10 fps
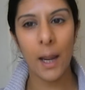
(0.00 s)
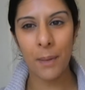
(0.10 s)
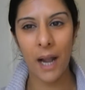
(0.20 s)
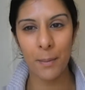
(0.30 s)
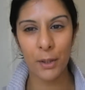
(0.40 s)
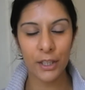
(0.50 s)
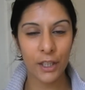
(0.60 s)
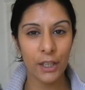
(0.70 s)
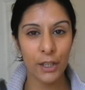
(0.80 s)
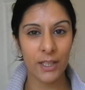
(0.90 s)
But I'm only
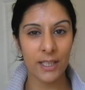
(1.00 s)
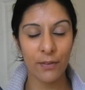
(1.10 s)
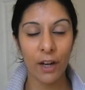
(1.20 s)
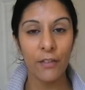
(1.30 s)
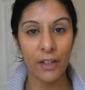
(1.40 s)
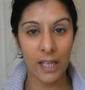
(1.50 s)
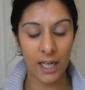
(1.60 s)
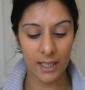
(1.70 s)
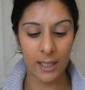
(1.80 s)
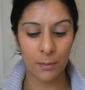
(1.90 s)
going to use this very, very
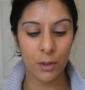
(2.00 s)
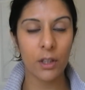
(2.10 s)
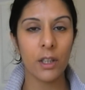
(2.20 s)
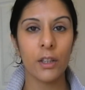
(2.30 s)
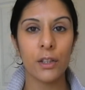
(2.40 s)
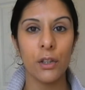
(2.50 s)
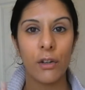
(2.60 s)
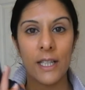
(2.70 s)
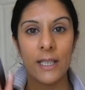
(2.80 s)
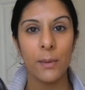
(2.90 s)
lightly. I'm not going to go too
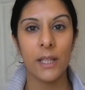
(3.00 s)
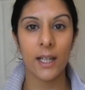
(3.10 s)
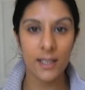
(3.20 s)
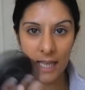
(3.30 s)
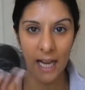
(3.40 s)
crazy with it because